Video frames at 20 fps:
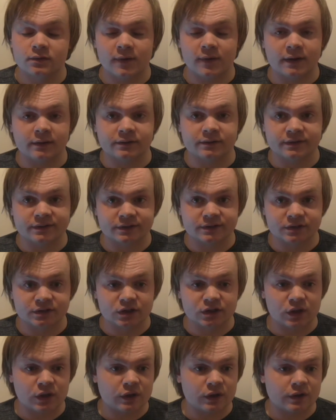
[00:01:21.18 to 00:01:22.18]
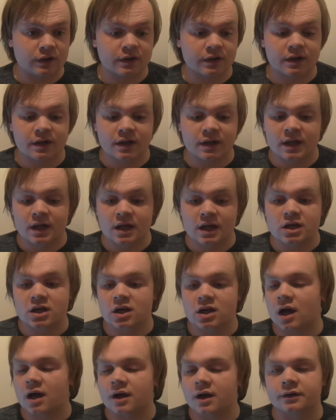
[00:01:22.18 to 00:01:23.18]
throughout this doc,
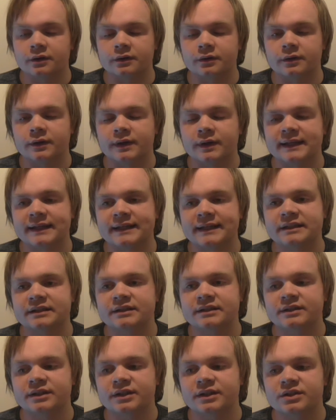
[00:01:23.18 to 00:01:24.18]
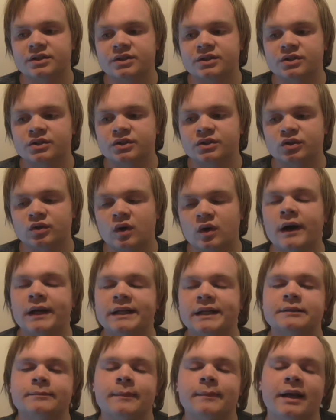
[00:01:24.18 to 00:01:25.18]
no, it's just
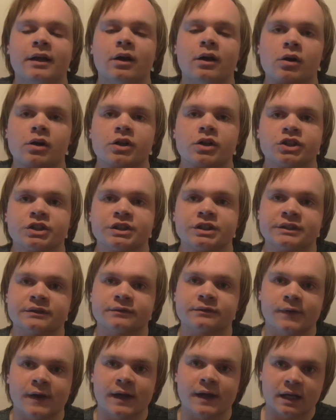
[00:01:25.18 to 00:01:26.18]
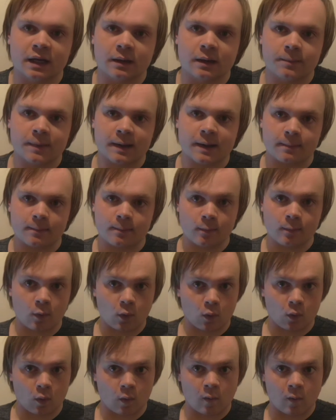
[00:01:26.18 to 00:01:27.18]
trying to make colleges think a bit
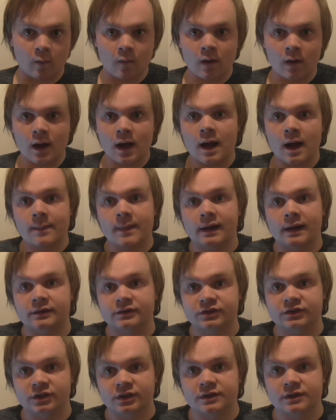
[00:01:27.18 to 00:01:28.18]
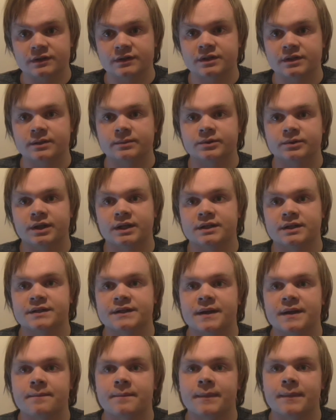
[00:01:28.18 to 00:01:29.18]
more about certain
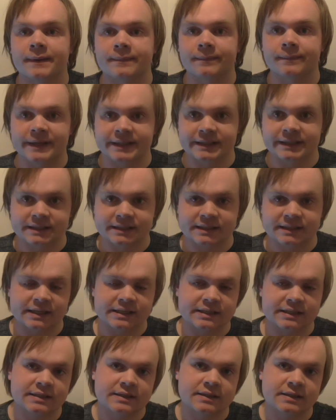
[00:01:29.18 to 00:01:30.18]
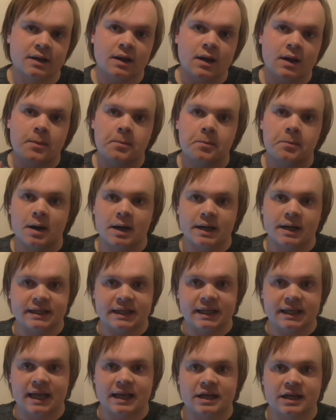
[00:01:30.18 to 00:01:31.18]
subjects that may make sense
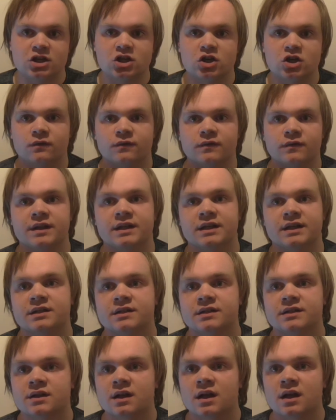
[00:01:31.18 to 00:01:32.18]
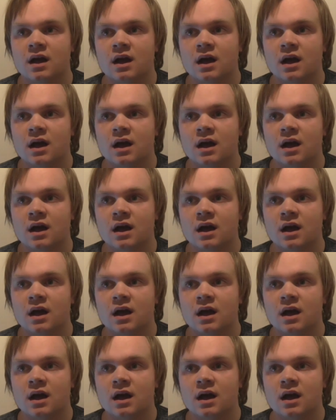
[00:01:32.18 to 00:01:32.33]
by the end of this.